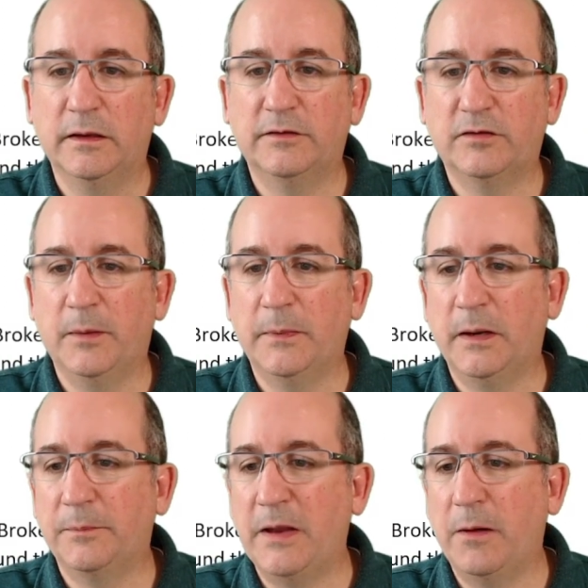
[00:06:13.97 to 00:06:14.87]
It's
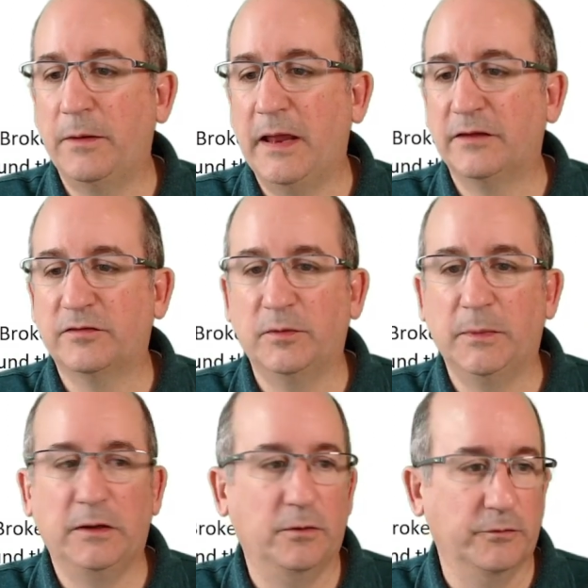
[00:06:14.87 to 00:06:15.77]
coming up now and
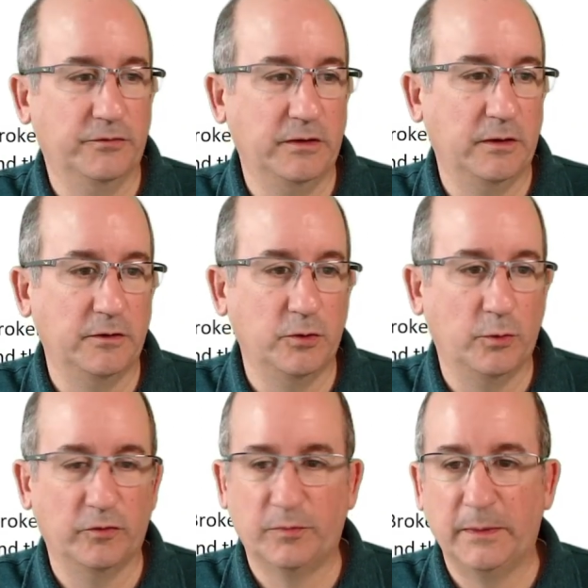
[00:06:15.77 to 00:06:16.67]
asking me, you don't see it on yours